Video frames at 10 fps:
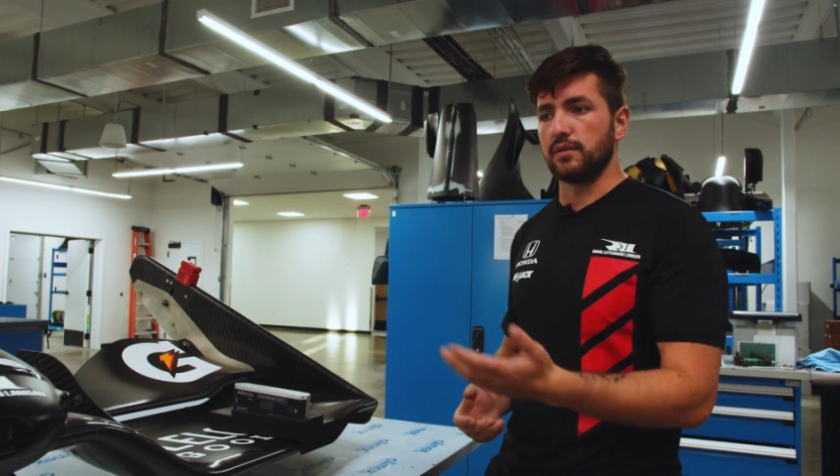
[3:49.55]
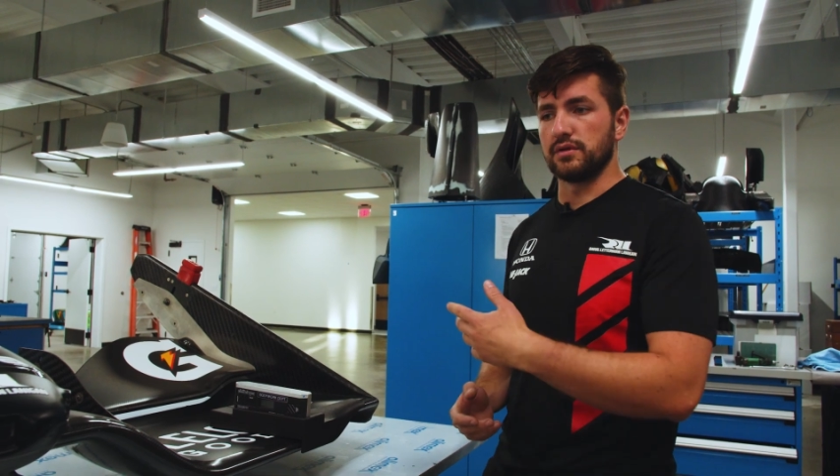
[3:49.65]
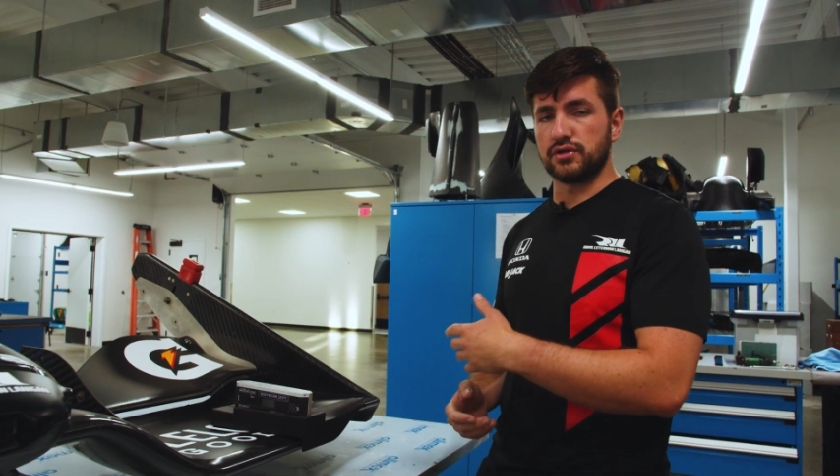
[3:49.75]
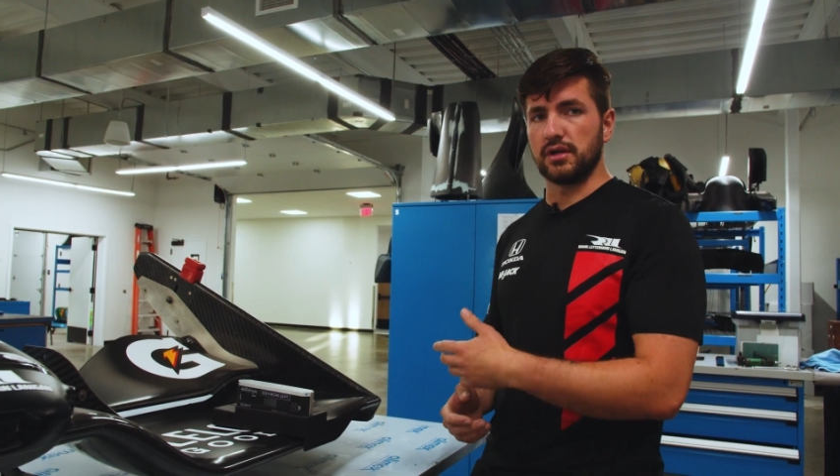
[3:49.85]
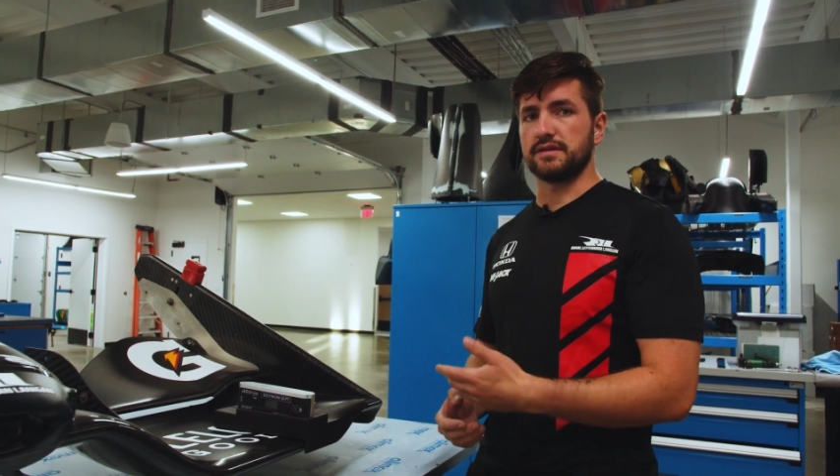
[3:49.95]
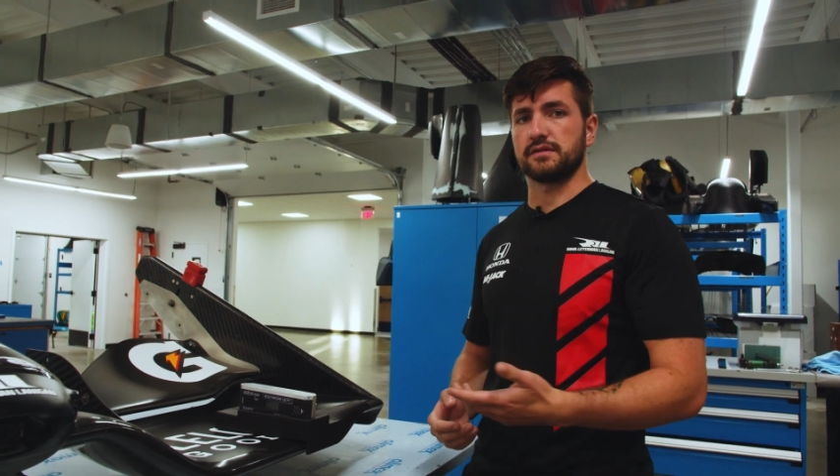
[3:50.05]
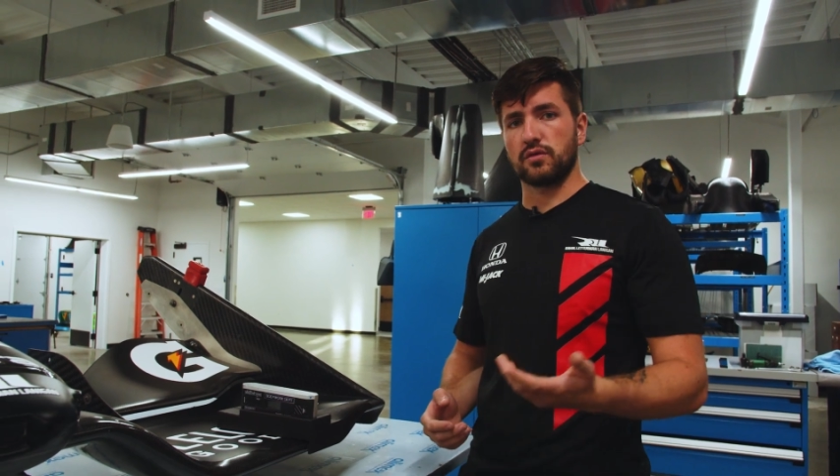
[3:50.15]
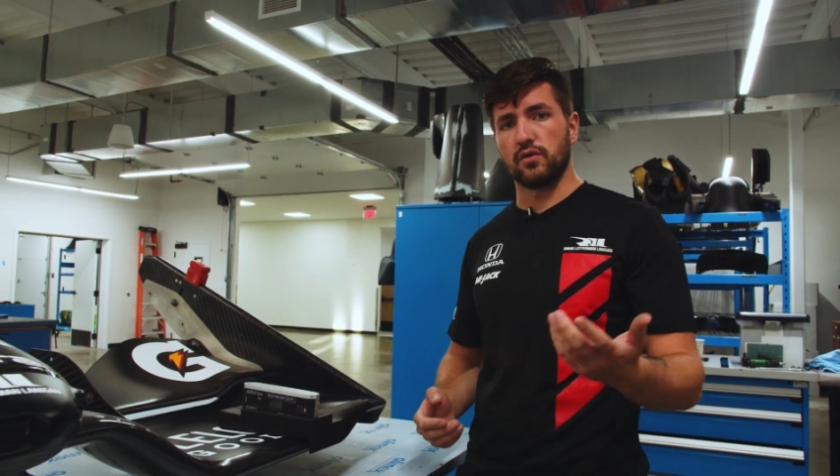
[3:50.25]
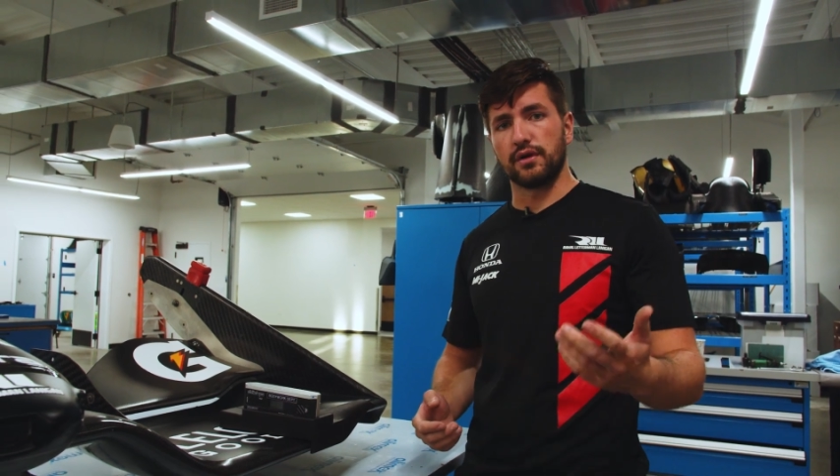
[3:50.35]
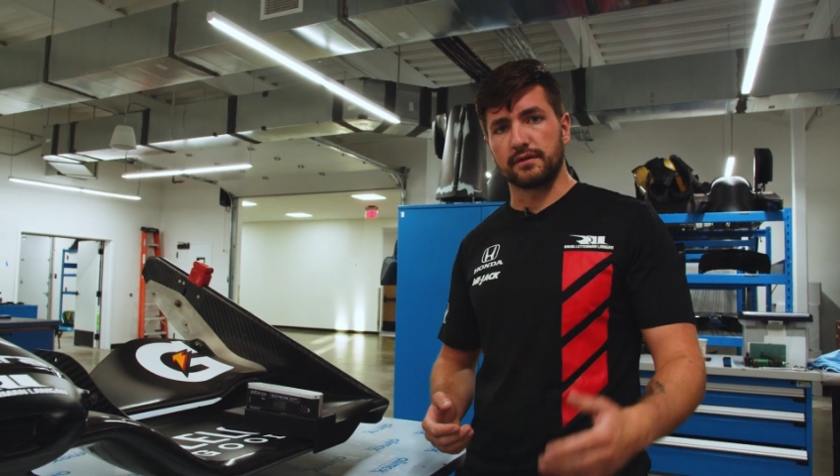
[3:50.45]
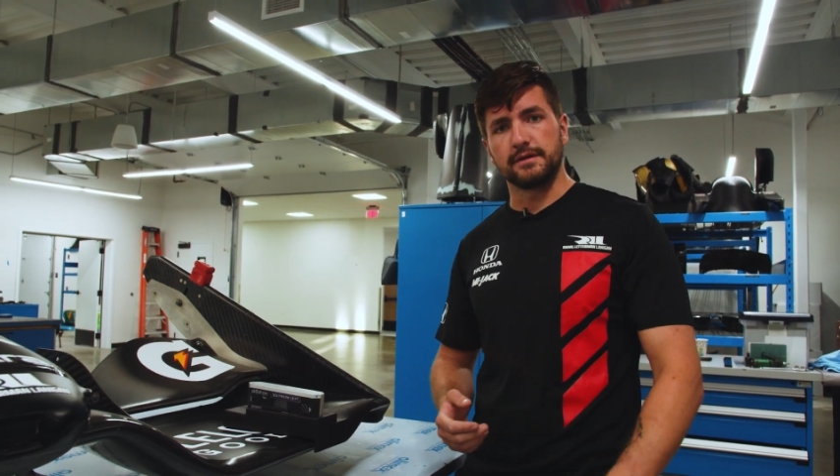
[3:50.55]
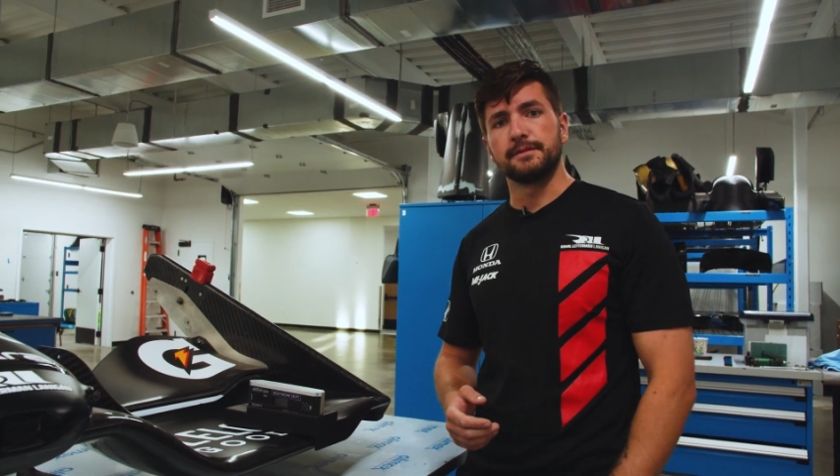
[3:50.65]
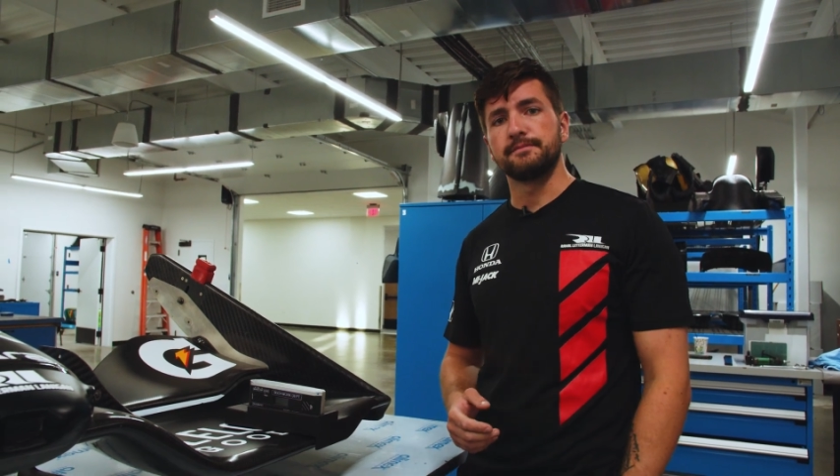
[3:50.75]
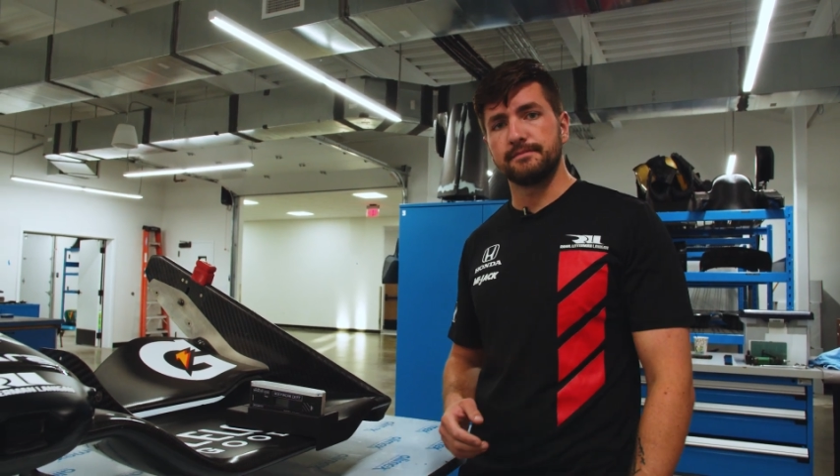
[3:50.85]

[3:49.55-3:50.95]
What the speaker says: we'll adjust accordingly.